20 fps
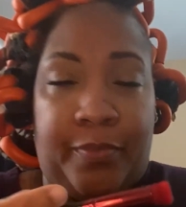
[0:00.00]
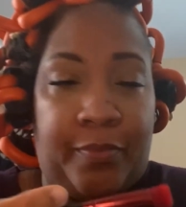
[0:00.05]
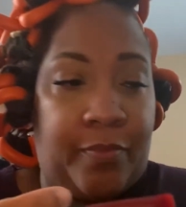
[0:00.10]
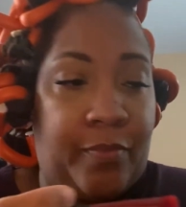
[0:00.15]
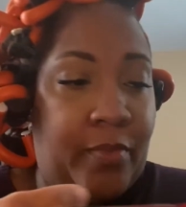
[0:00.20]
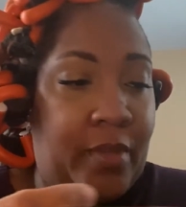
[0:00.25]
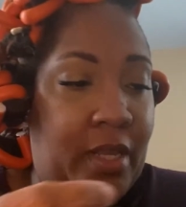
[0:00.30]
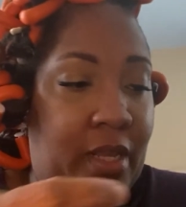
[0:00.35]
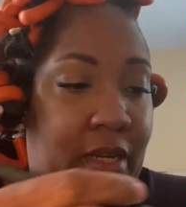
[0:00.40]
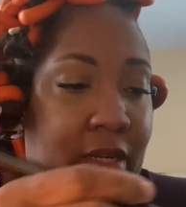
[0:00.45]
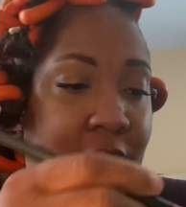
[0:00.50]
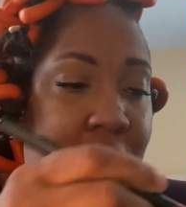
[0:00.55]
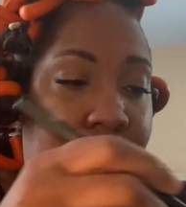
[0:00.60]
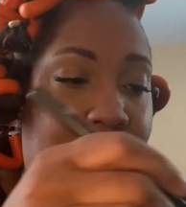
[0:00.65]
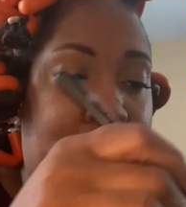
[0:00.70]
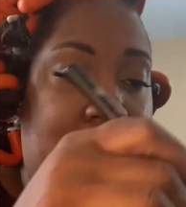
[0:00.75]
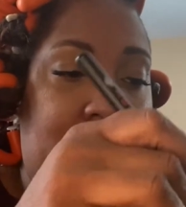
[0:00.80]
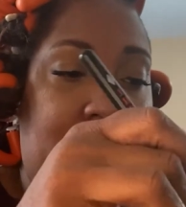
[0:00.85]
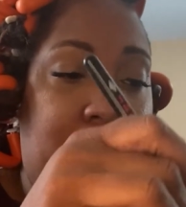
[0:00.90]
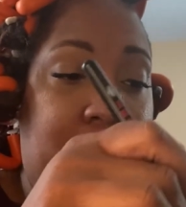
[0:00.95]
And let's
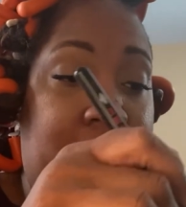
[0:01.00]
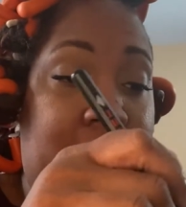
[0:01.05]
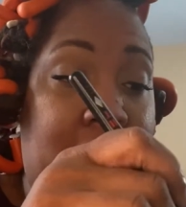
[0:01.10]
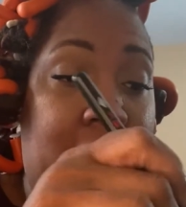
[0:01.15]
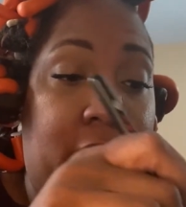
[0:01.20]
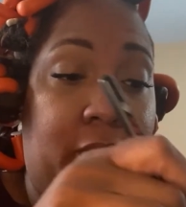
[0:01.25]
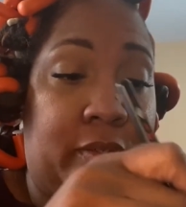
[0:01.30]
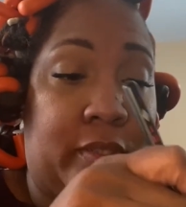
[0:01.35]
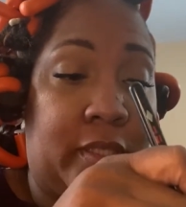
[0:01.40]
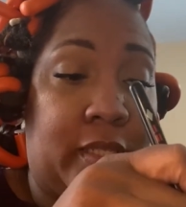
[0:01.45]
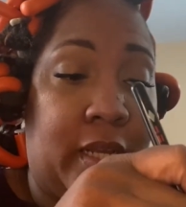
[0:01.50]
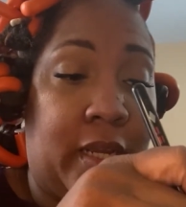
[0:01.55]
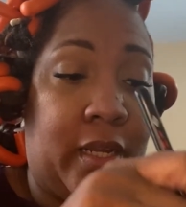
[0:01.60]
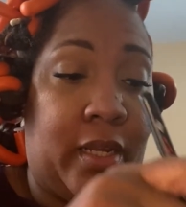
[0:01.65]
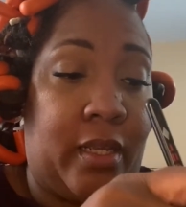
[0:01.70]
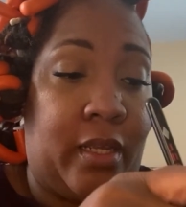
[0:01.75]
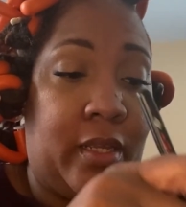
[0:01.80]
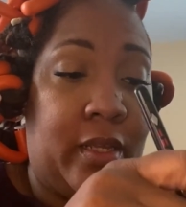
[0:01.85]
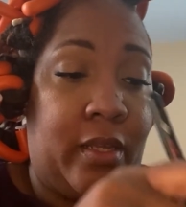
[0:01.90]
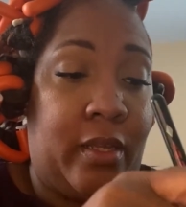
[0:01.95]
see what that looks
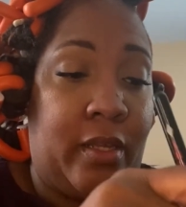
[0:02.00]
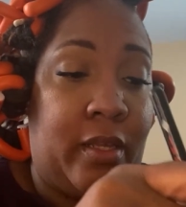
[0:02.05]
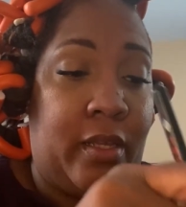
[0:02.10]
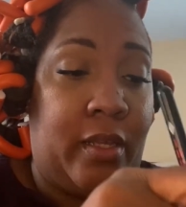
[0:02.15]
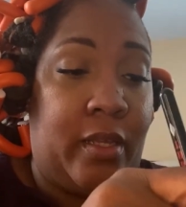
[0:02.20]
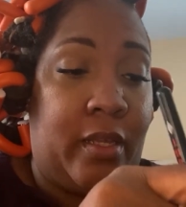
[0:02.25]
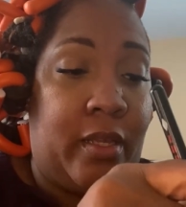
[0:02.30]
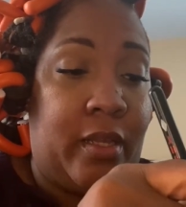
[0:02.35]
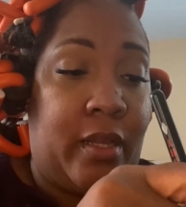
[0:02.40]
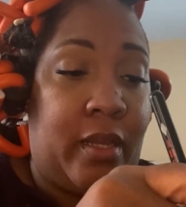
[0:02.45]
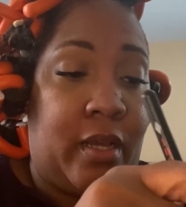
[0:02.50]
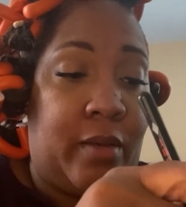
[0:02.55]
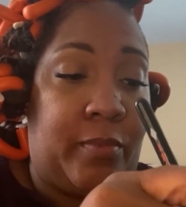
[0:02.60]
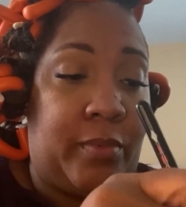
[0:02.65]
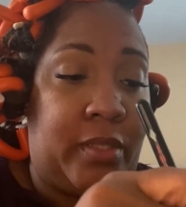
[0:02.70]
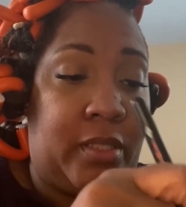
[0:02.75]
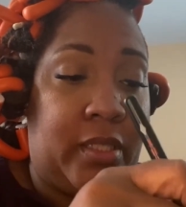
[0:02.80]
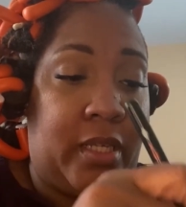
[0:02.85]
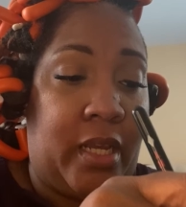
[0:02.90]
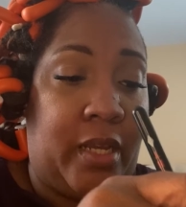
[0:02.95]
like. I'm going to
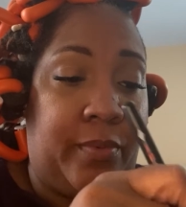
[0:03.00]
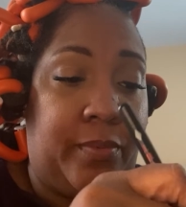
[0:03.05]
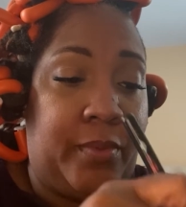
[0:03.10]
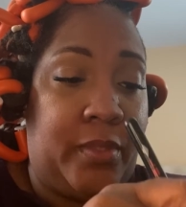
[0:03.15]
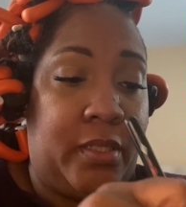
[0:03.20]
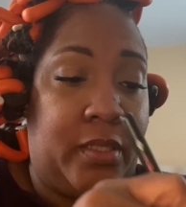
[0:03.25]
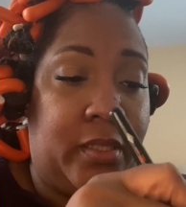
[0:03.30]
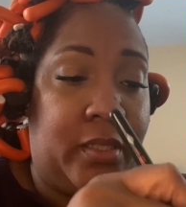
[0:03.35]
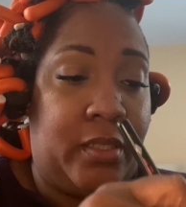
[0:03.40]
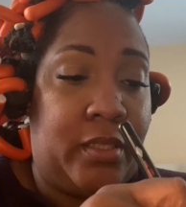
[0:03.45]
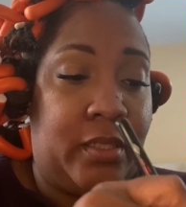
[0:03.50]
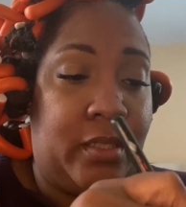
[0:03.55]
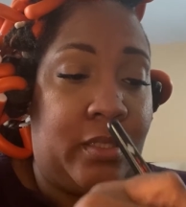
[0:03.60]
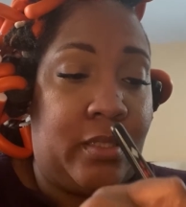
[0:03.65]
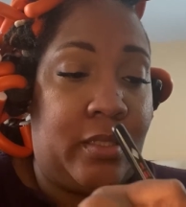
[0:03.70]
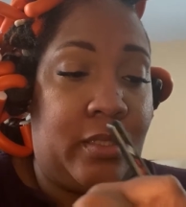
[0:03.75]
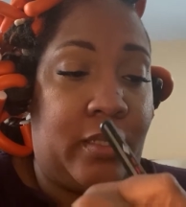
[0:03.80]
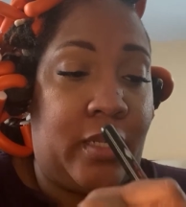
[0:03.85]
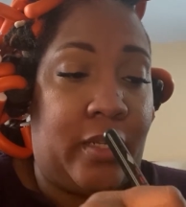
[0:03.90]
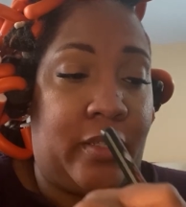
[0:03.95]
tap this.
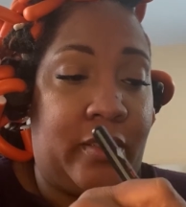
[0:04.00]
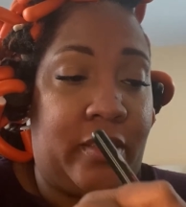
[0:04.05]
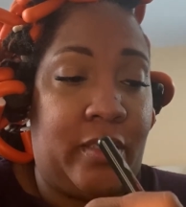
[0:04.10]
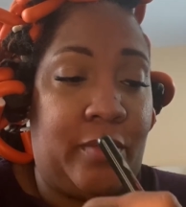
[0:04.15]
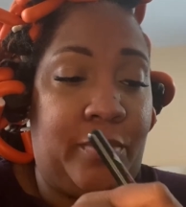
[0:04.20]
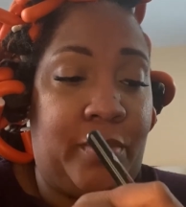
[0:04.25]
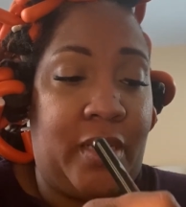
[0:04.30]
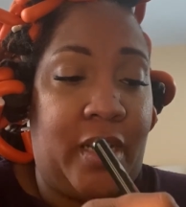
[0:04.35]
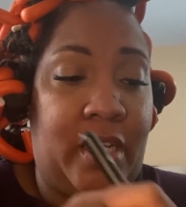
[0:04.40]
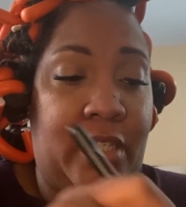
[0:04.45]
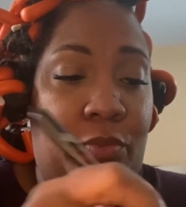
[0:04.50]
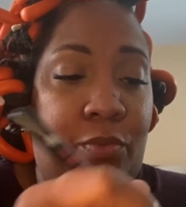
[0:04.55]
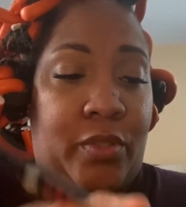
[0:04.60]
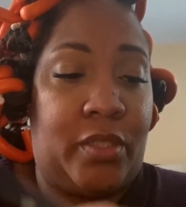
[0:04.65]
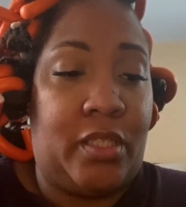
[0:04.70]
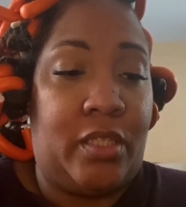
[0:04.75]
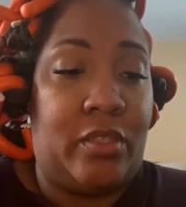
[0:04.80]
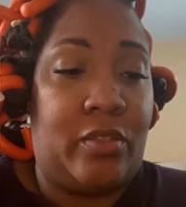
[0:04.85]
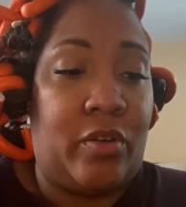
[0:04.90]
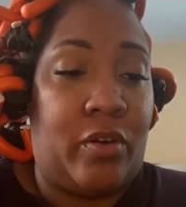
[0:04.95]
Now, sometimes with
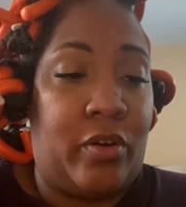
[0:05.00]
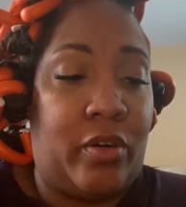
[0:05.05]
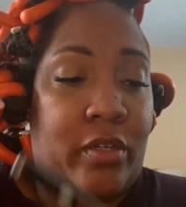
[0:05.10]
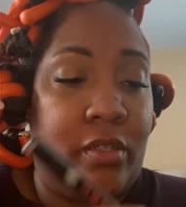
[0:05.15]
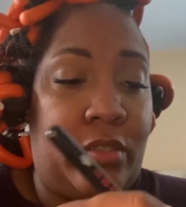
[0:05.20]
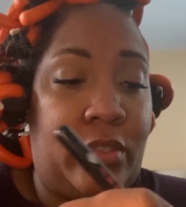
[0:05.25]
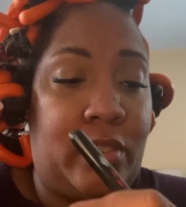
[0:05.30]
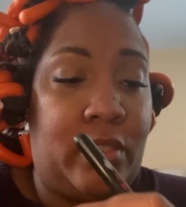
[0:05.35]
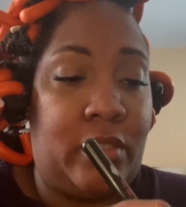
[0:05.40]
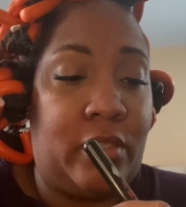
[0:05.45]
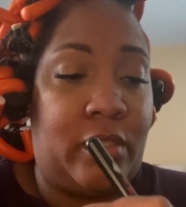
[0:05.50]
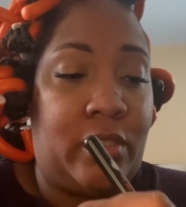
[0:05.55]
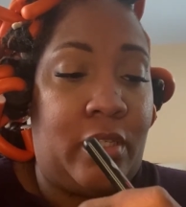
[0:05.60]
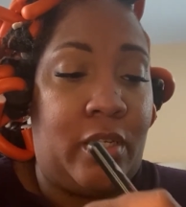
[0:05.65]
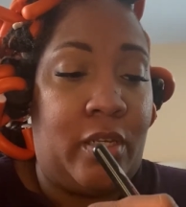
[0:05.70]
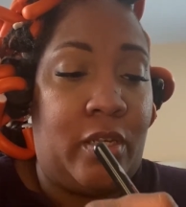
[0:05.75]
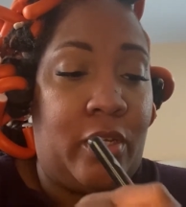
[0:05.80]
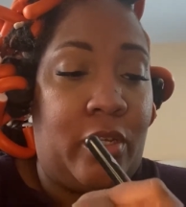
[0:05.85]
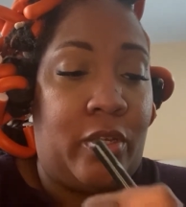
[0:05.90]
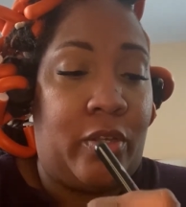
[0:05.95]
these oranges,
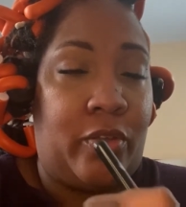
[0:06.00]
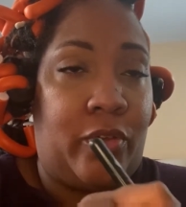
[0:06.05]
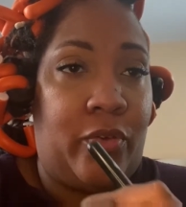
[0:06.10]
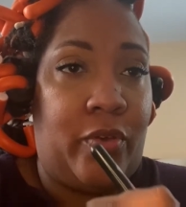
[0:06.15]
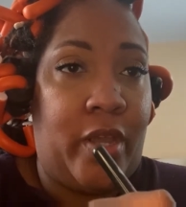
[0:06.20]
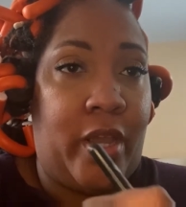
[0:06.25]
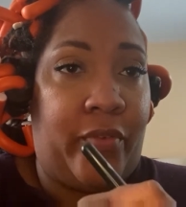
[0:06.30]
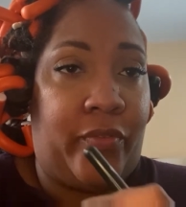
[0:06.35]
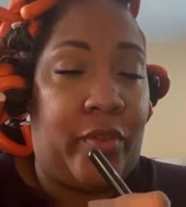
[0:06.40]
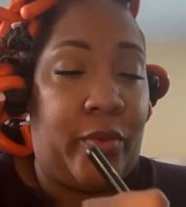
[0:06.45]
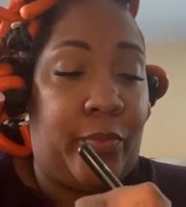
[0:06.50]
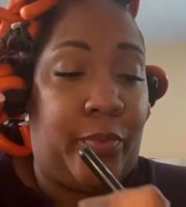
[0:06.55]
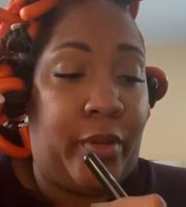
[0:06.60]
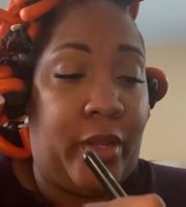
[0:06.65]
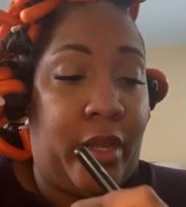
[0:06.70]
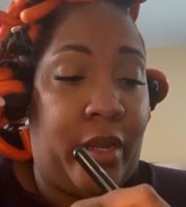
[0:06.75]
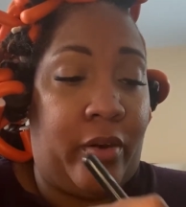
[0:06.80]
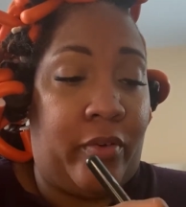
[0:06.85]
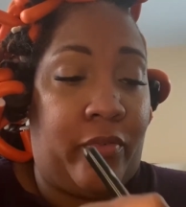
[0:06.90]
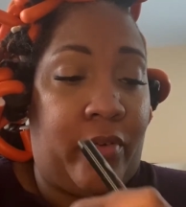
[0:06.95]
you have to play
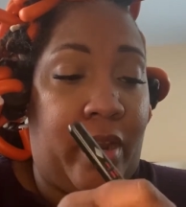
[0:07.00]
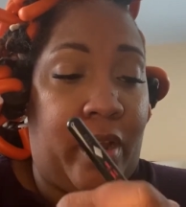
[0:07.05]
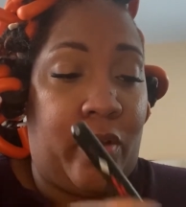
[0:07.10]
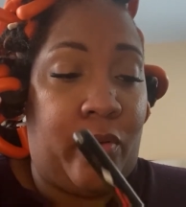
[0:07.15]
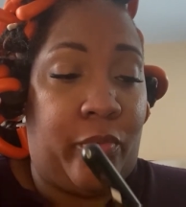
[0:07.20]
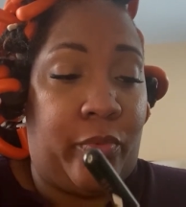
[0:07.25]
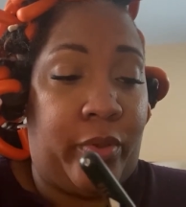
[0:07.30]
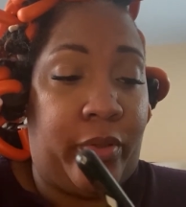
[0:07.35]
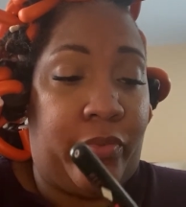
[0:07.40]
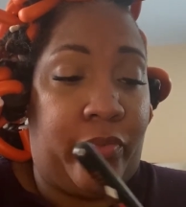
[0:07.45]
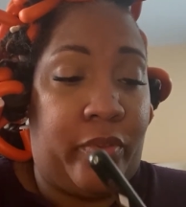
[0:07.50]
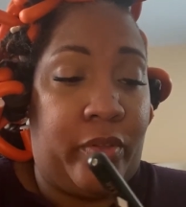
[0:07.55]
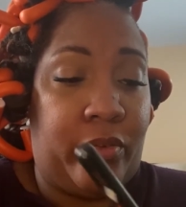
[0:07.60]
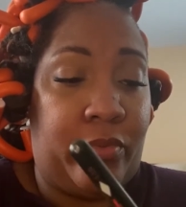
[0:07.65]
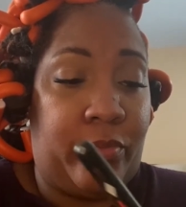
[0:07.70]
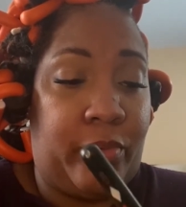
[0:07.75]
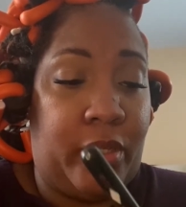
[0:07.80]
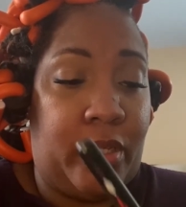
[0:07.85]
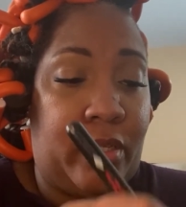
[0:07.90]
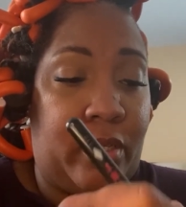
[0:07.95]
around with them
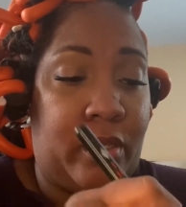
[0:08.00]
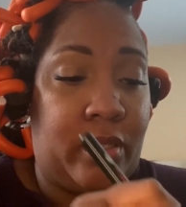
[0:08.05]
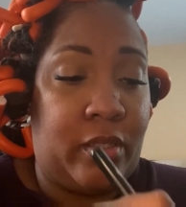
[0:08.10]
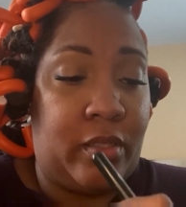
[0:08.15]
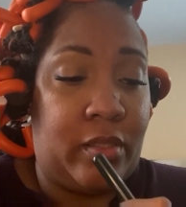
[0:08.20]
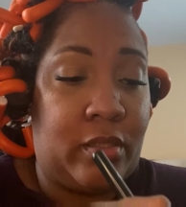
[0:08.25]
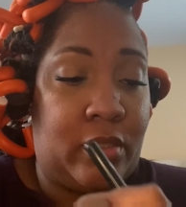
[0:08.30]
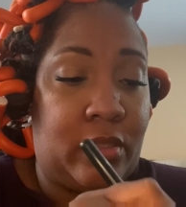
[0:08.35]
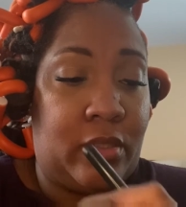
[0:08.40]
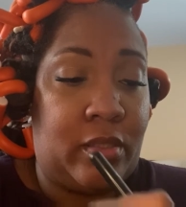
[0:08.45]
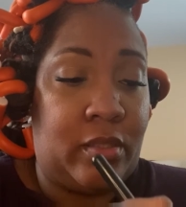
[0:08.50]
because